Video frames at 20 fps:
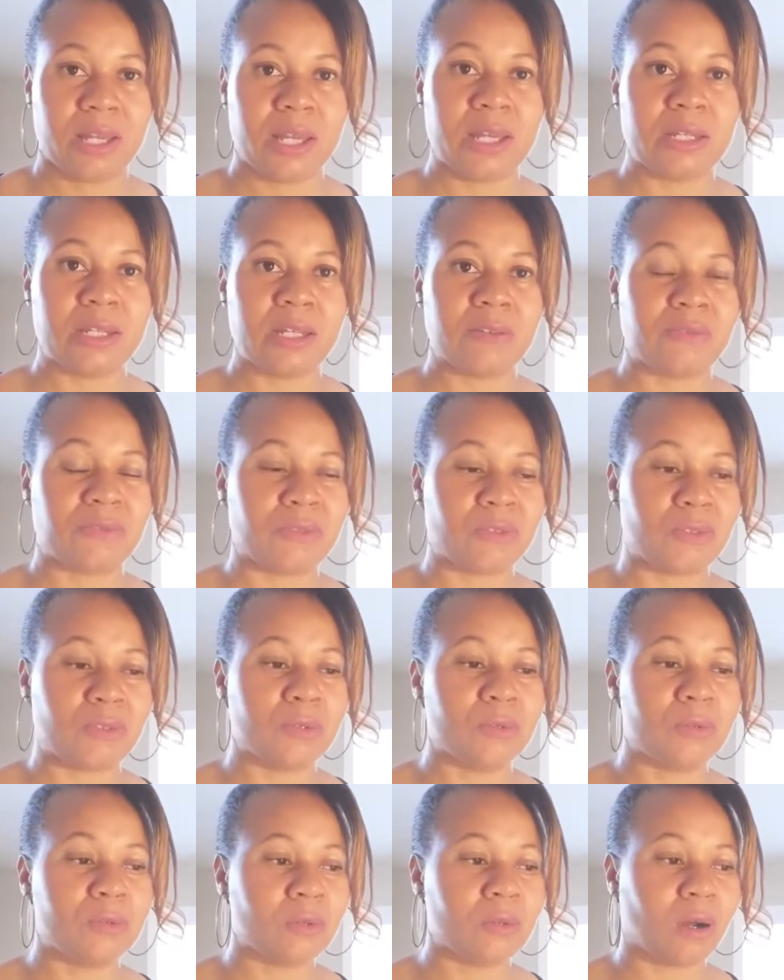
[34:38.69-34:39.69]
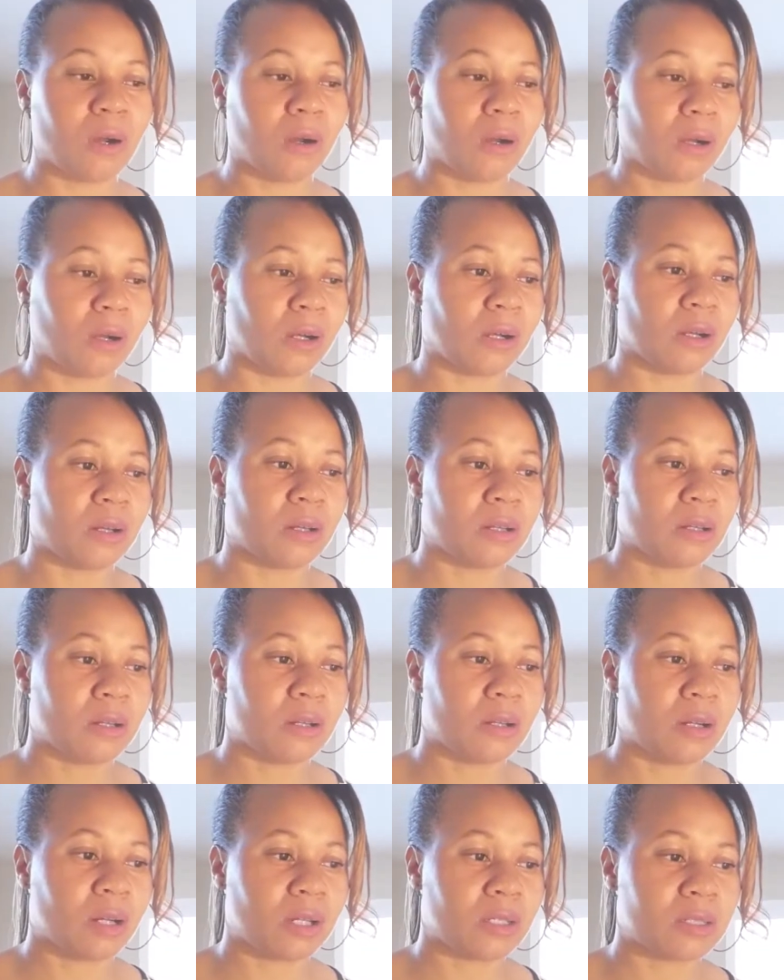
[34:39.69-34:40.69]
And if you are
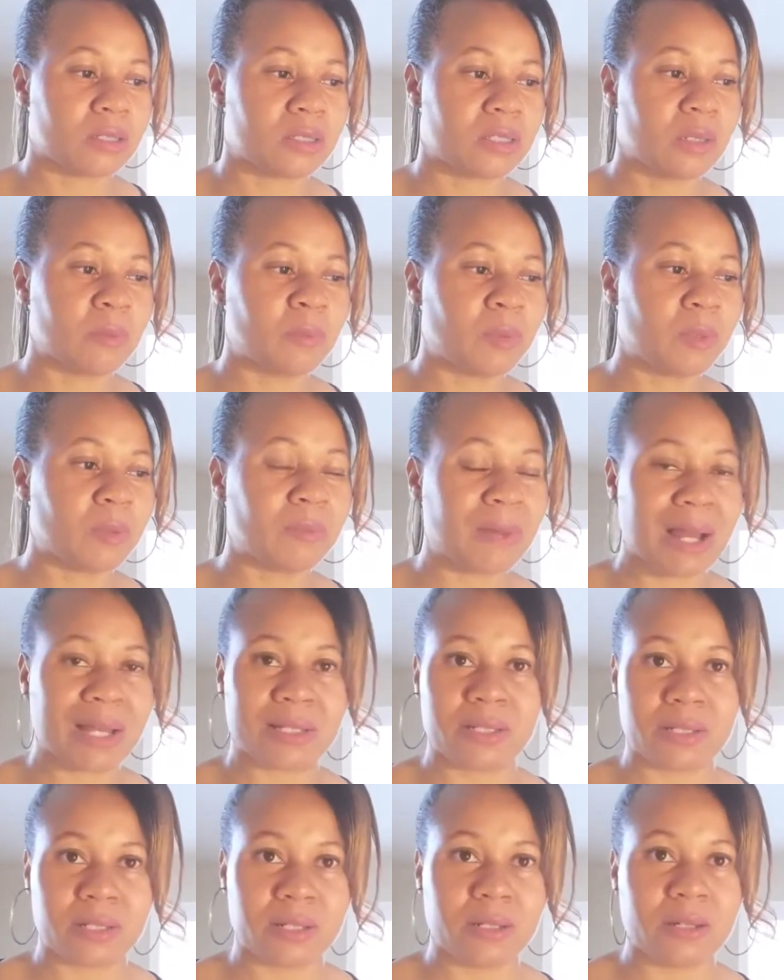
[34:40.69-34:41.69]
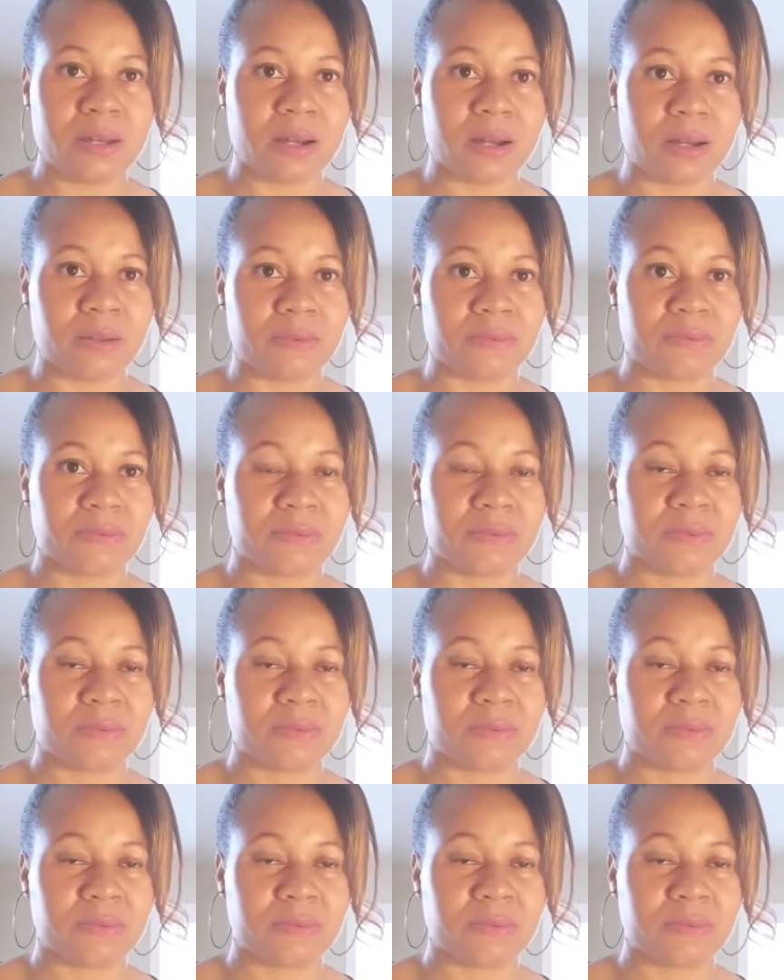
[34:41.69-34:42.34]
simple minded enough